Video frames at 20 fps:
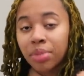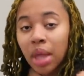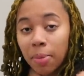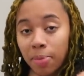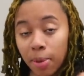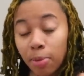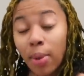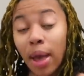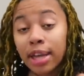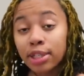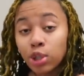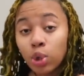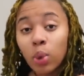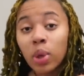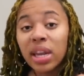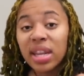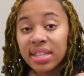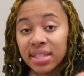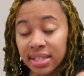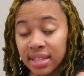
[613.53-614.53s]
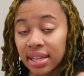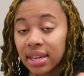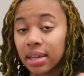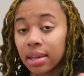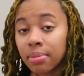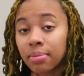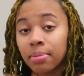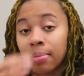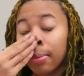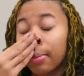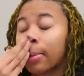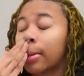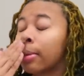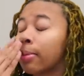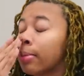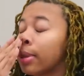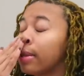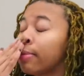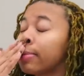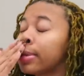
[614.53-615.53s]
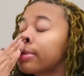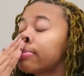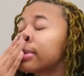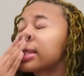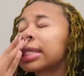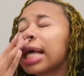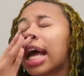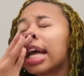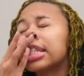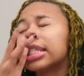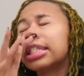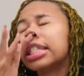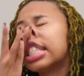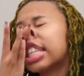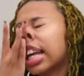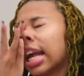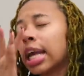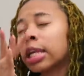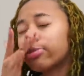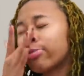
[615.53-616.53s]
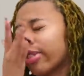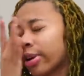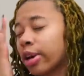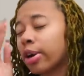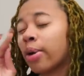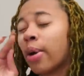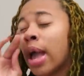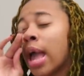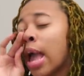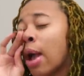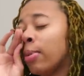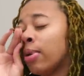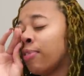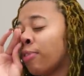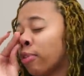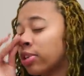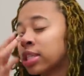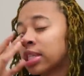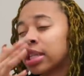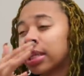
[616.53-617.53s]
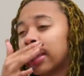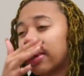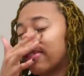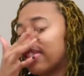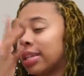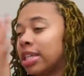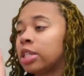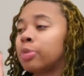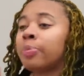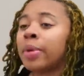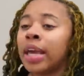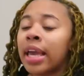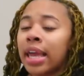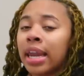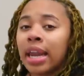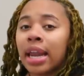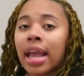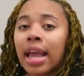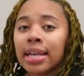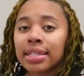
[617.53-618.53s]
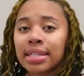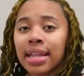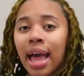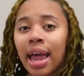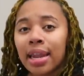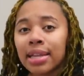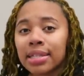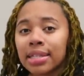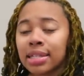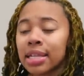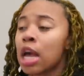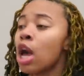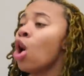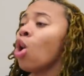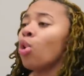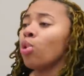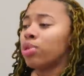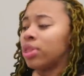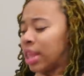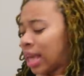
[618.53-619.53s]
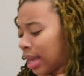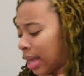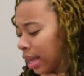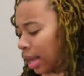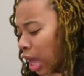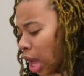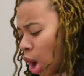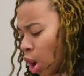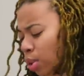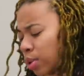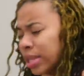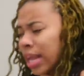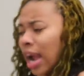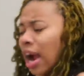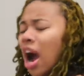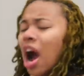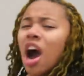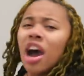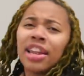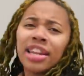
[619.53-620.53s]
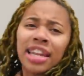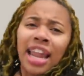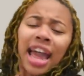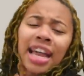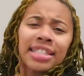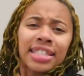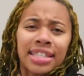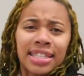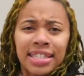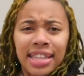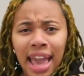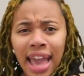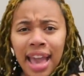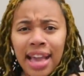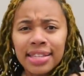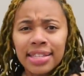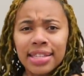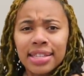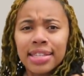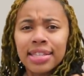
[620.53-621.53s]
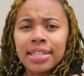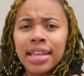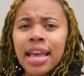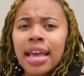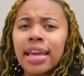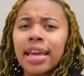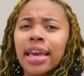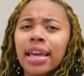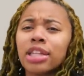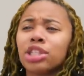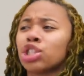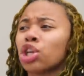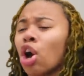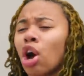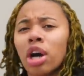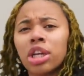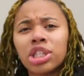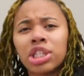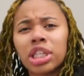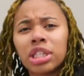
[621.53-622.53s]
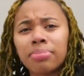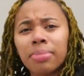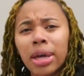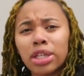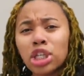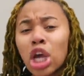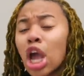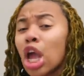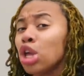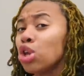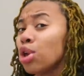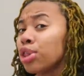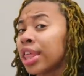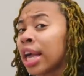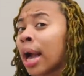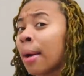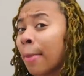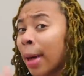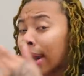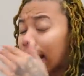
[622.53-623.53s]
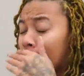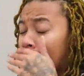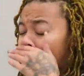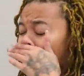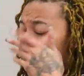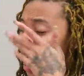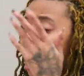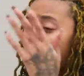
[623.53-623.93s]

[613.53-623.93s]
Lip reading: and people actually wanna listen to them. We live in this misogynistic ass world. We forced to deal with these big headed ass stylists who think their unlicensed asses can charge this much. You think I'm about